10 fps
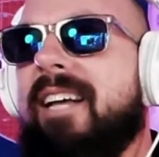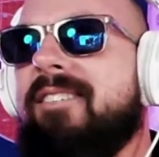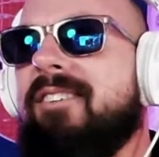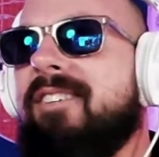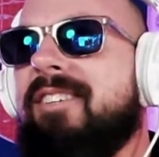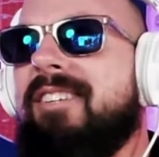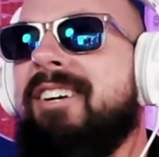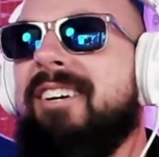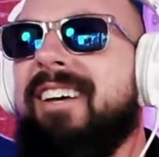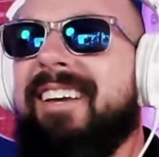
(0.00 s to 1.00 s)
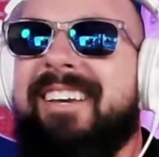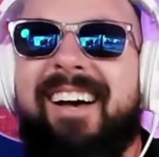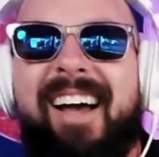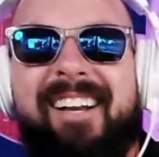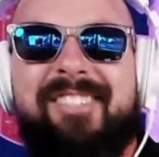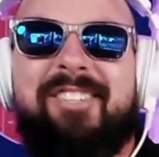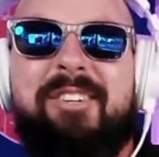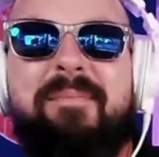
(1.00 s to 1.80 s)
Chats are still, God,